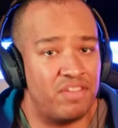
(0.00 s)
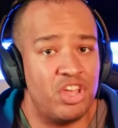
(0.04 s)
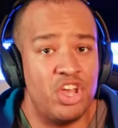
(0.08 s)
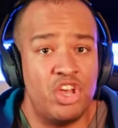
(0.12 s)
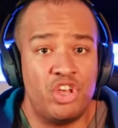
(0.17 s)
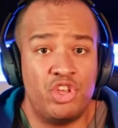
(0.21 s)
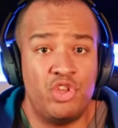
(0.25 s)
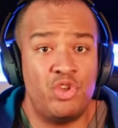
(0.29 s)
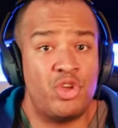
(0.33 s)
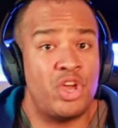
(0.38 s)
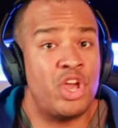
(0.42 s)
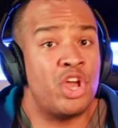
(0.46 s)

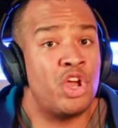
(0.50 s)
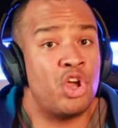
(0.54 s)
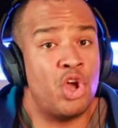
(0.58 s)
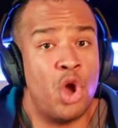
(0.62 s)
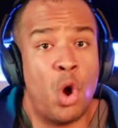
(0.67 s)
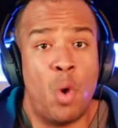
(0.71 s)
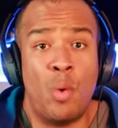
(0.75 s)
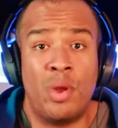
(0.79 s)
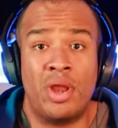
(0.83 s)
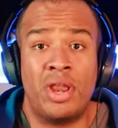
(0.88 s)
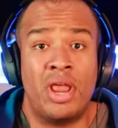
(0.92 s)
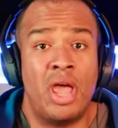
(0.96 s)
You can go
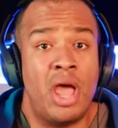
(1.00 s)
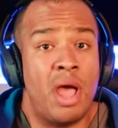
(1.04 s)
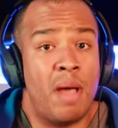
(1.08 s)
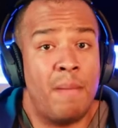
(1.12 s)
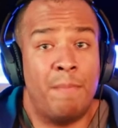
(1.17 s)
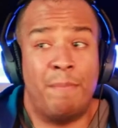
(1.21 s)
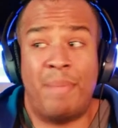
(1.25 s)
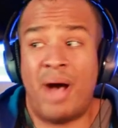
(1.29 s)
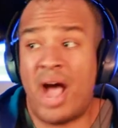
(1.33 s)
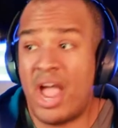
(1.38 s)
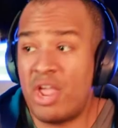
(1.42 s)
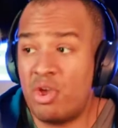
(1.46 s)
and
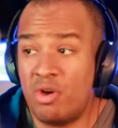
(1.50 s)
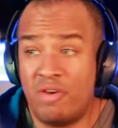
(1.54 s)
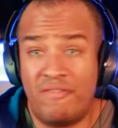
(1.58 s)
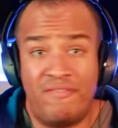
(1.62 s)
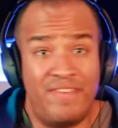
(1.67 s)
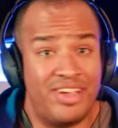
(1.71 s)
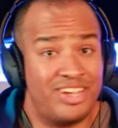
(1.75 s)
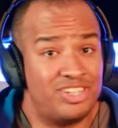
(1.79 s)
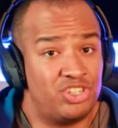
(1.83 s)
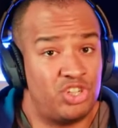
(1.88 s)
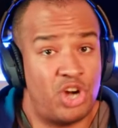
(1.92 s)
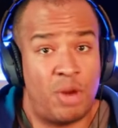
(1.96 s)
buy you a
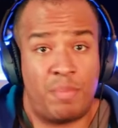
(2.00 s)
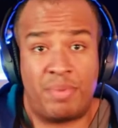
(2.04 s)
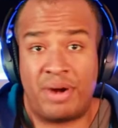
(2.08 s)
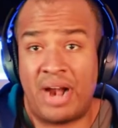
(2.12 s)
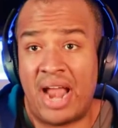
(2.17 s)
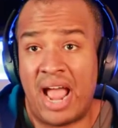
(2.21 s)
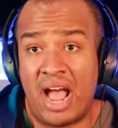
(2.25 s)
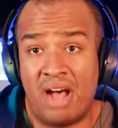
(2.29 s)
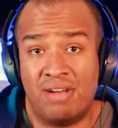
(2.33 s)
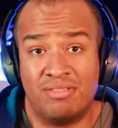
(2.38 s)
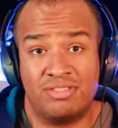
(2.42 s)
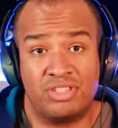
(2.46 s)
fixer upper
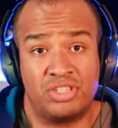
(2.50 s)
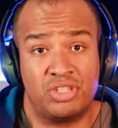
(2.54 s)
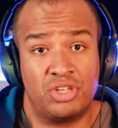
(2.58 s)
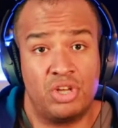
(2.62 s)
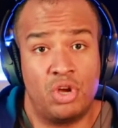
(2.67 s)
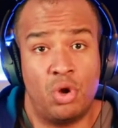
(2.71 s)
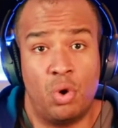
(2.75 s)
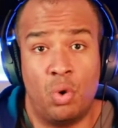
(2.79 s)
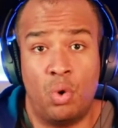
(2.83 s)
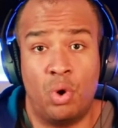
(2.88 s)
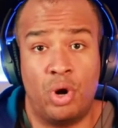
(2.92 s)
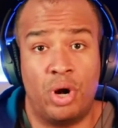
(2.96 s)
house,
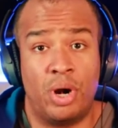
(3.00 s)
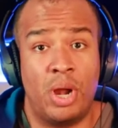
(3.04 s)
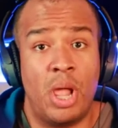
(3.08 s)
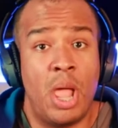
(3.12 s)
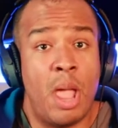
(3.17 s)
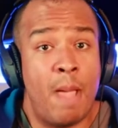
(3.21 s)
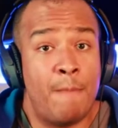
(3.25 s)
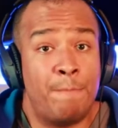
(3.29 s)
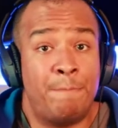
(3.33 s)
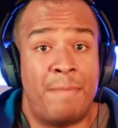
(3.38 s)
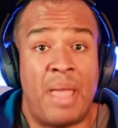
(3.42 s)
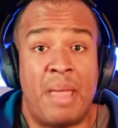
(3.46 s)
or
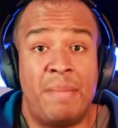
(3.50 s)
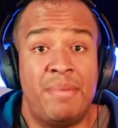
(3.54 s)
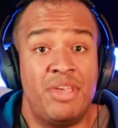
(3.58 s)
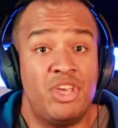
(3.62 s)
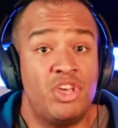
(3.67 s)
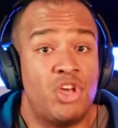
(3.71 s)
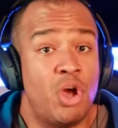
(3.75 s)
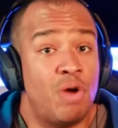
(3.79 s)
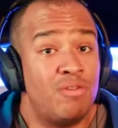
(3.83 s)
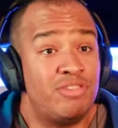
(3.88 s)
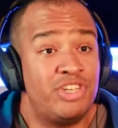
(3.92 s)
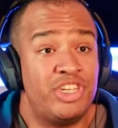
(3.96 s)
maybe
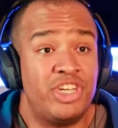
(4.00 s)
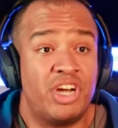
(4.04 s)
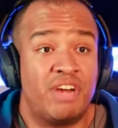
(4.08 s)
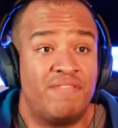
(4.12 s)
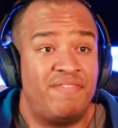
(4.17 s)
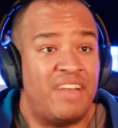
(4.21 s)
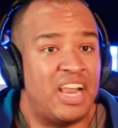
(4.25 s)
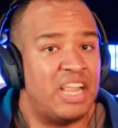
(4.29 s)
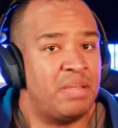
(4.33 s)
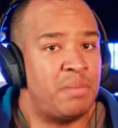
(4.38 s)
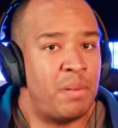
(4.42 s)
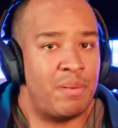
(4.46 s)
go to your
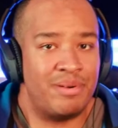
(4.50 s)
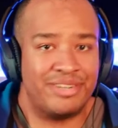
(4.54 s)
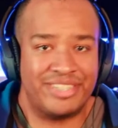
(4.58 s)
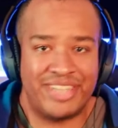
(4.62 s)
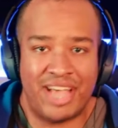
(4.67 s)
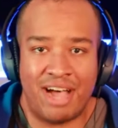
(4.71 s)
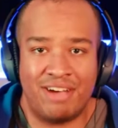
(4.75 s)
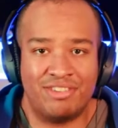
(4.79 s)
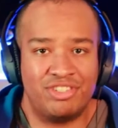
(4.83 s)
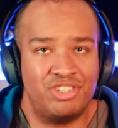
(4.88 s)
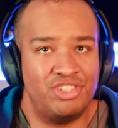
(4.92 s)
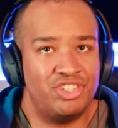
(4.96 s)
family member's
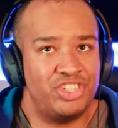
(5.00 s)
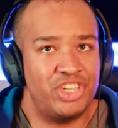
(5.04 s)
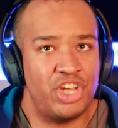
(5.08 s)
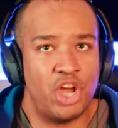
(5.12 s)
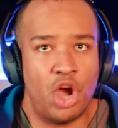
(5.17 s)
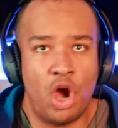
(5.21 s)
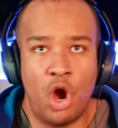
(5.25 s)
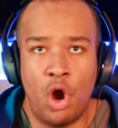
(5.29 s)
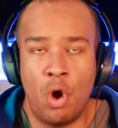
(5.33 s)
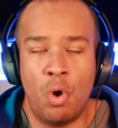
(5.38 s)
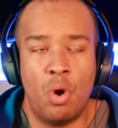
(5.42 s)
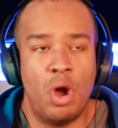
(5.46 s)
house and you say,
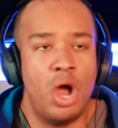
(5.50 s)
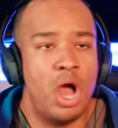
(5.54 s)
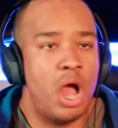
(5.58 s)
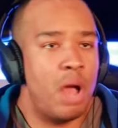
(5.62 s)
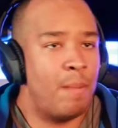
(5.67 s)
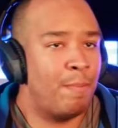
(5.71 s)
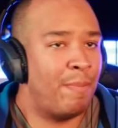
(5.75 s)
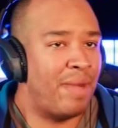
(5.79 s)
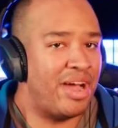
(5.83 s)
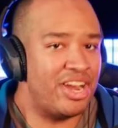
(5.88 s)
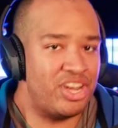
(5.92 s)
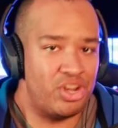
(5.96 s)
Oh,
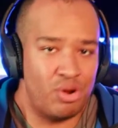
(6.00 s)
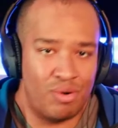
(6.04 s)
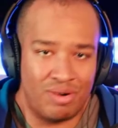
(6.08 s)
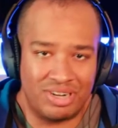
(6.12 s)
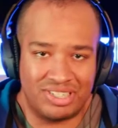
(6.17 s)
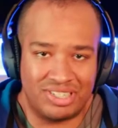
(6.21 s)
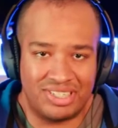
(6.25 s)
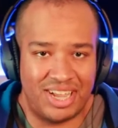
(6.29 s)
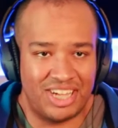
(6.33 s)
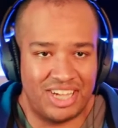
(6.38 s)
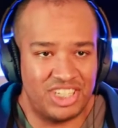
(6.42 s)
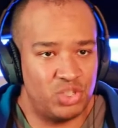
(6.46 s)
my door's
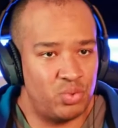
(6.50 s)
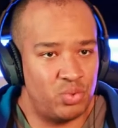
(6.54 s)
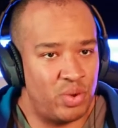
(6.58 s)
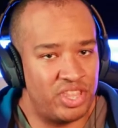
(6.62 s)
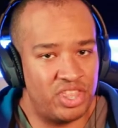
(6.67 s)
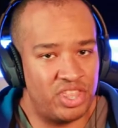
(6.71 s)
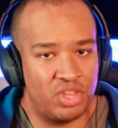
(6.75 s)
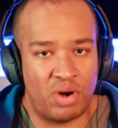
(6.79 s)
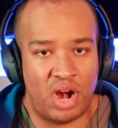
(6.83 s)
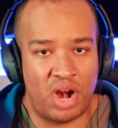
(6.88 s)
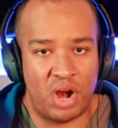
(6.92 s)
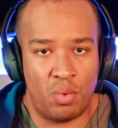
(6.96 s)
not swinging the
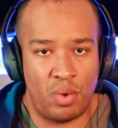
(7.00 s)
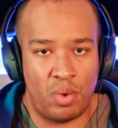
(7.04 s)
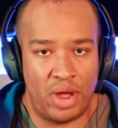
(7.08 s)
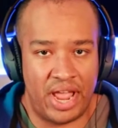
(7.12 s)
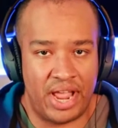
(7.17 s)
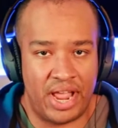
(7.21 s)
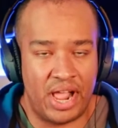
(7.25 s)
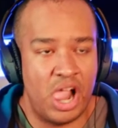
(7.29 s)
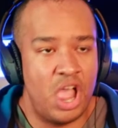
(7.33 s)
right way.